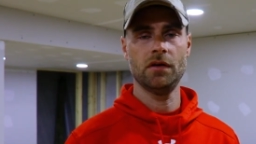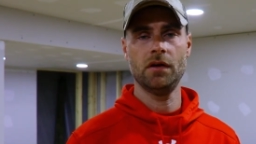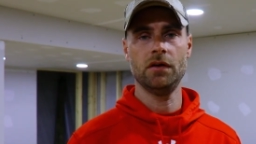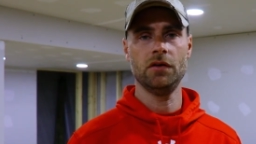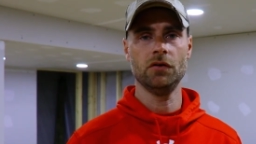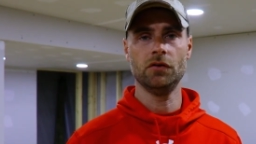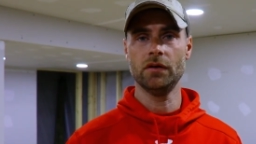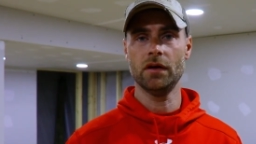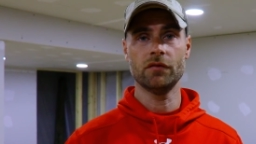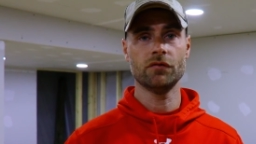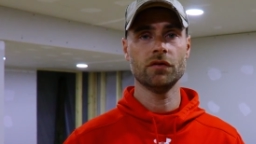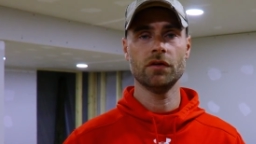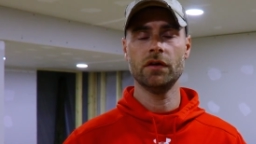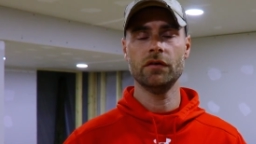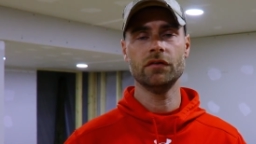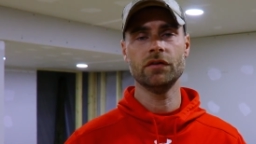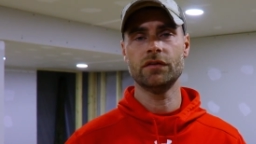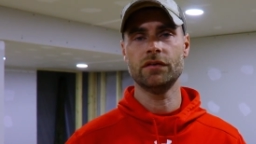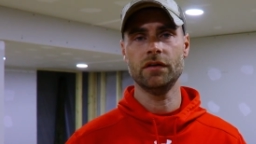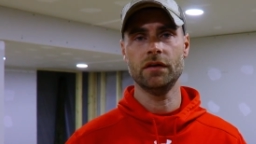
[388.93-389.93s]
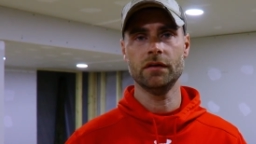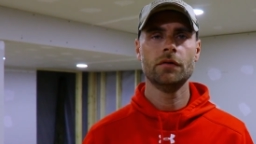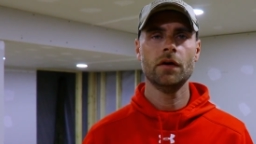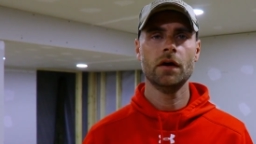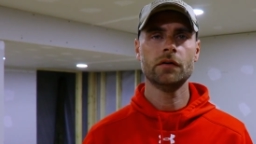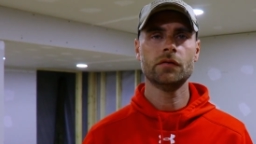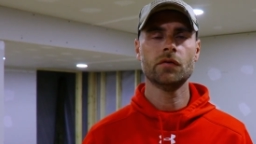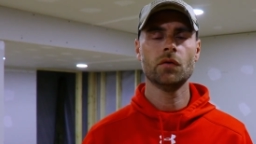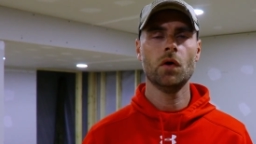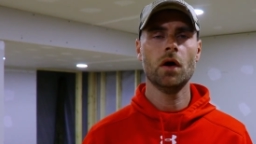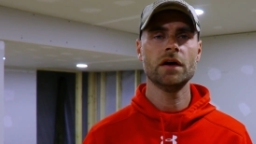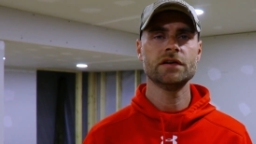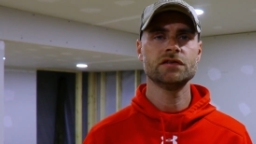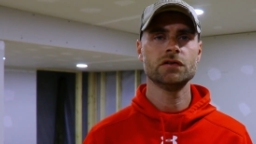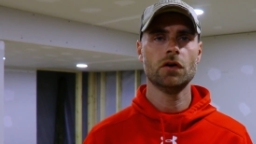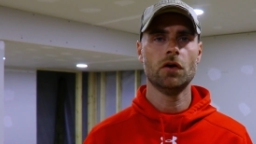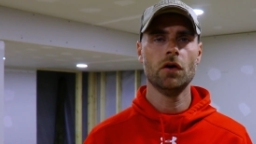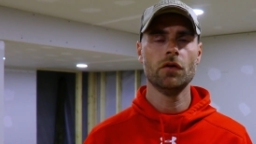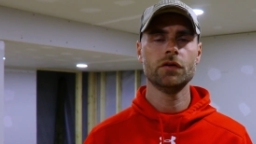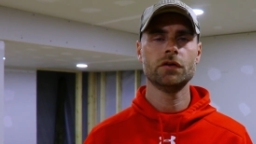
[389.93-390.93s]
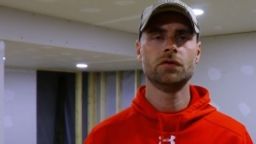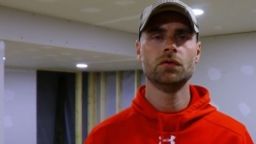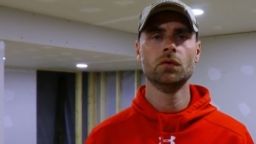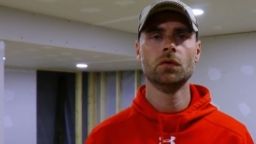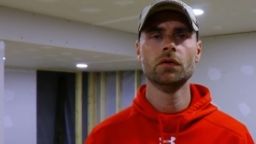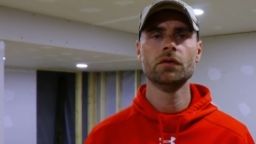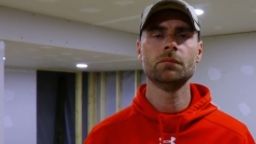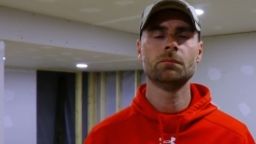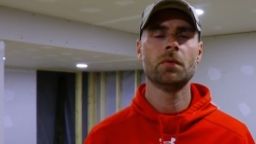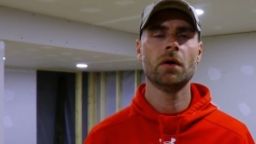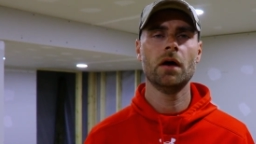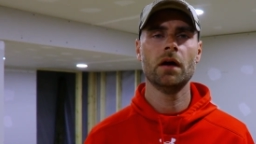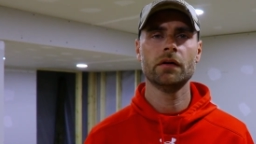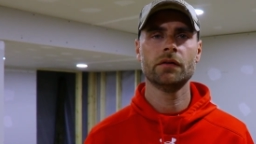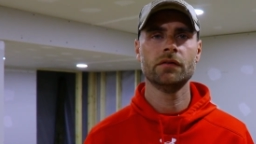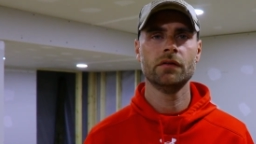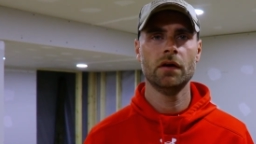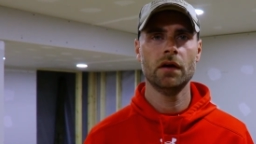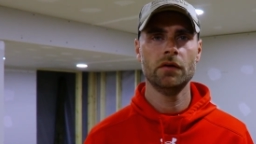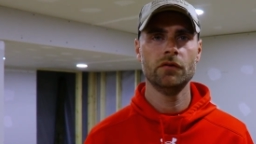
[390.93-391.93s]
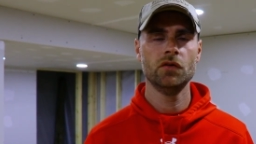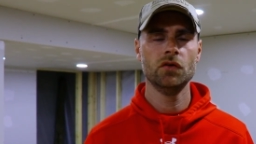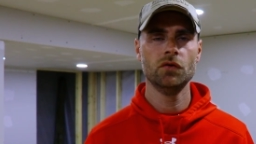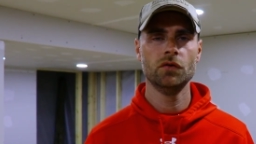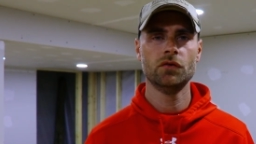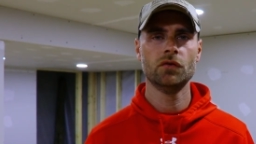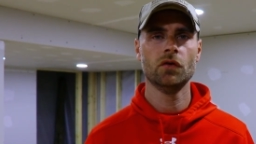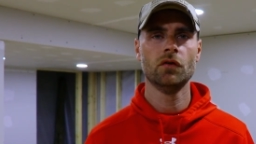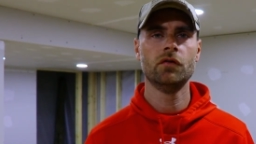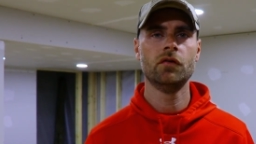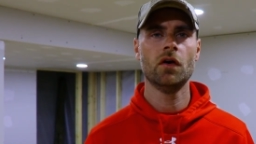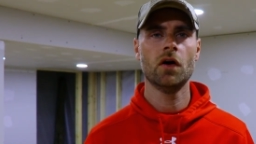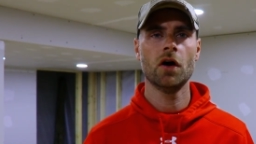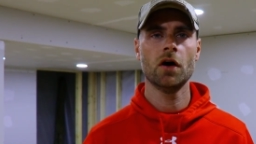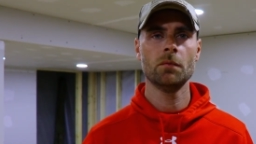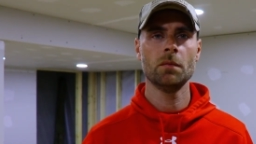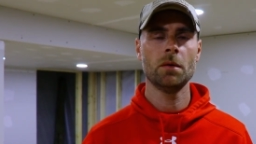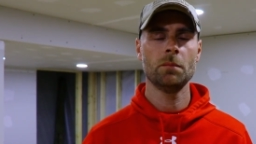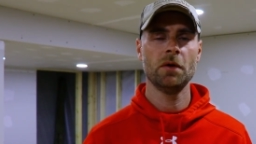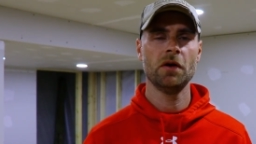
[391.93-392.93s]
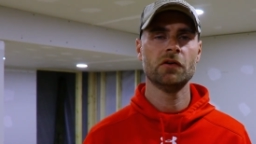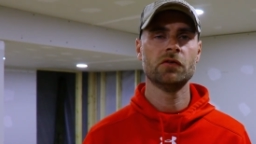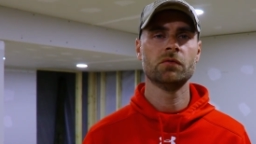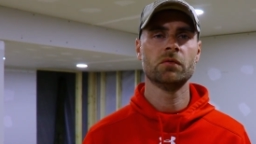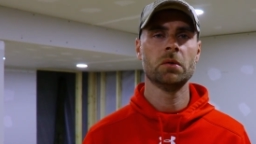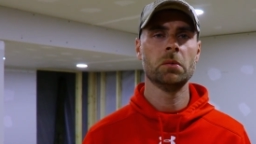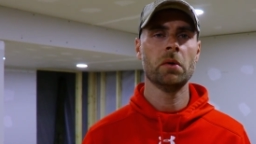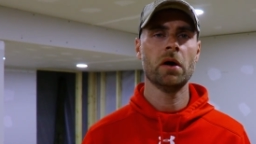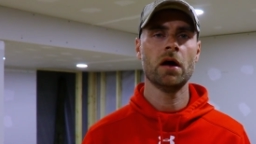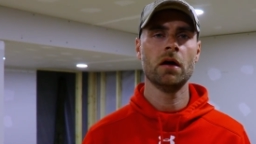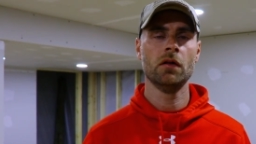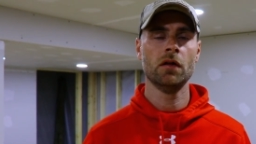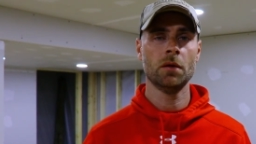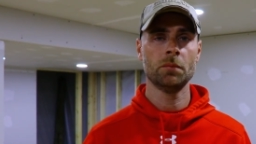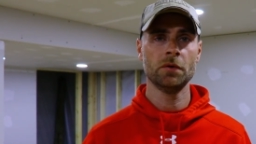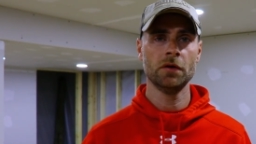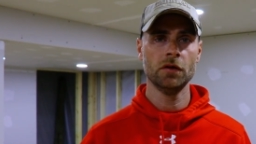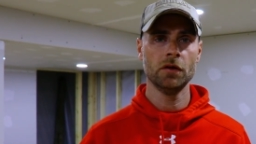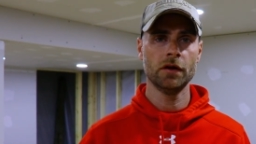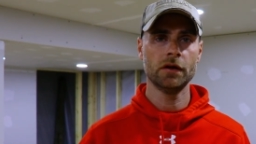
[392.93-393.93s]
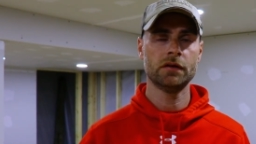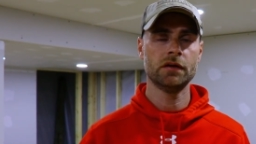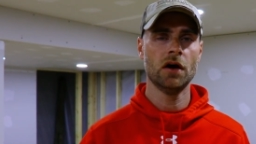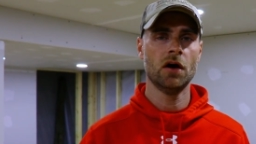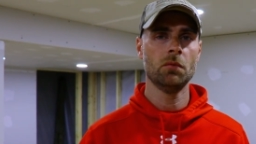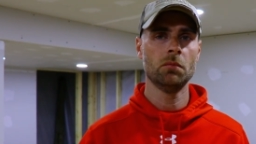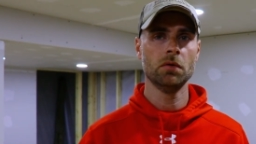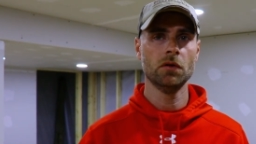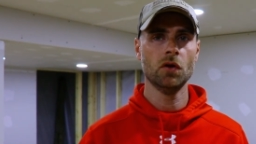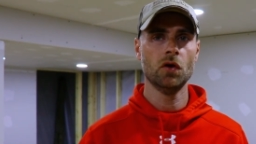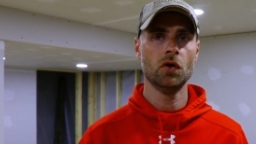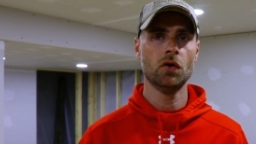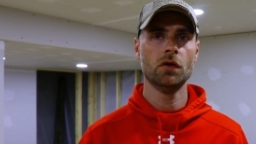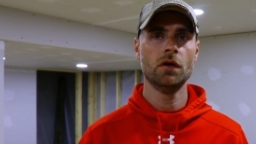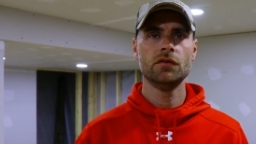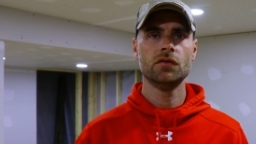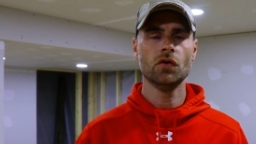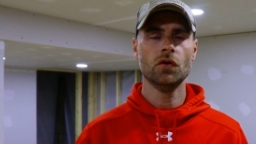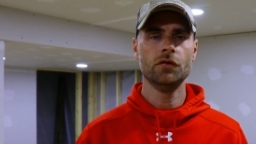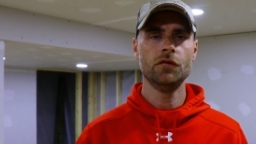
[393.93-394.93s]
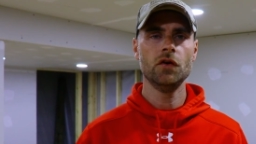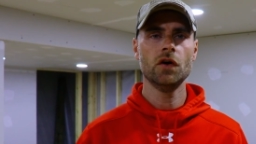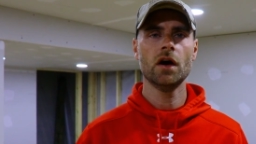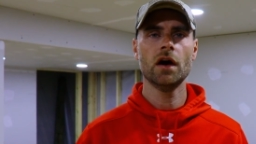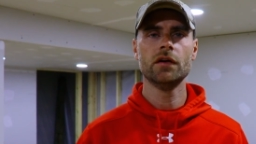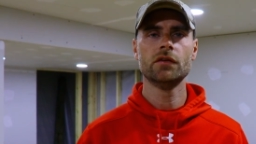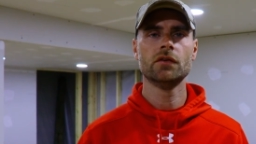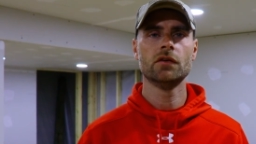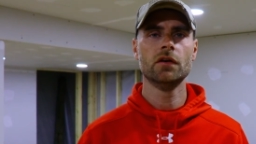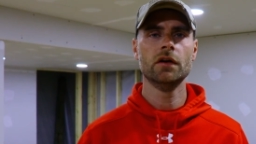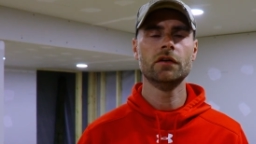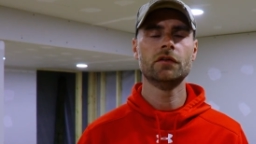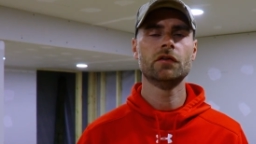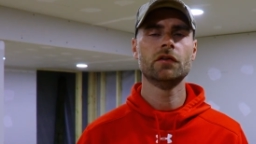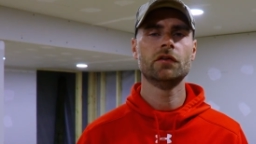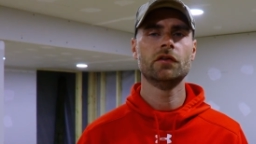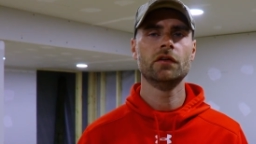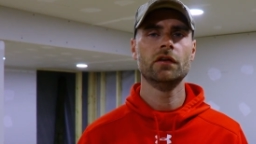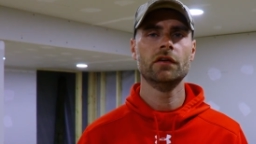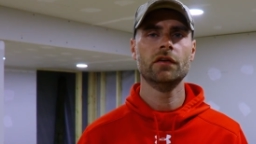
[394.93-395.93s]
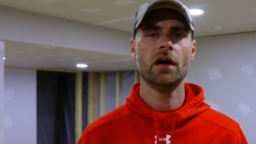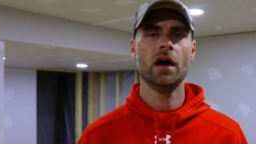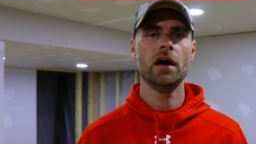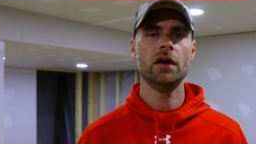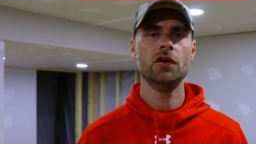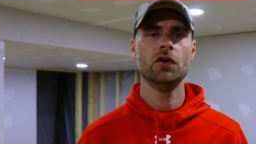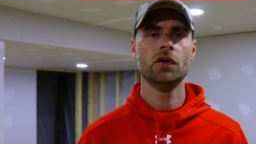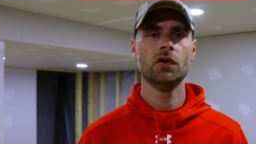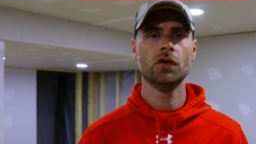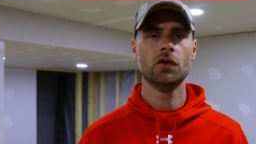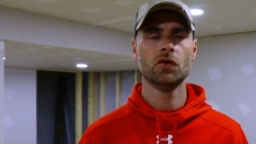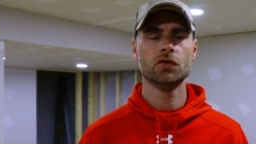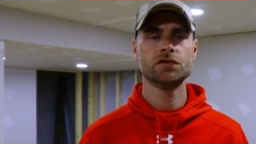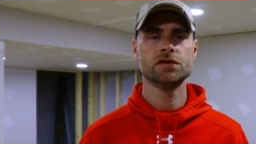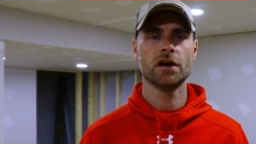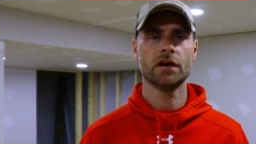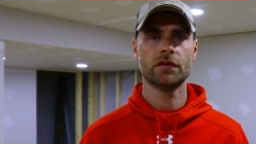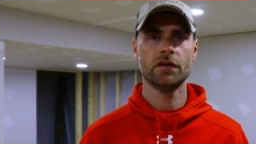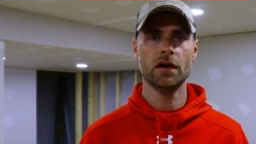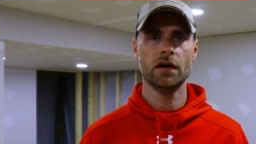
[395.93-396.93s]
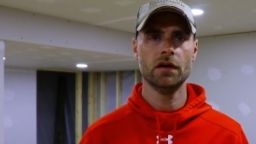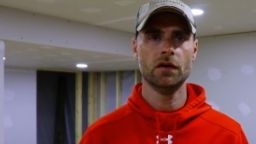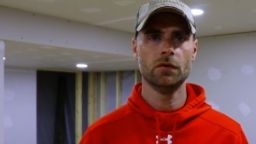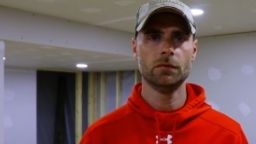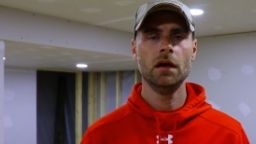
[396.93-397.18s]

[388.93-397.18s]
and you'll never even see it. Thanks for watching. All the tools and products that I've used so far in my basement remodel, I'm going to link down below. So if you guys are interested in that, you can go check that out.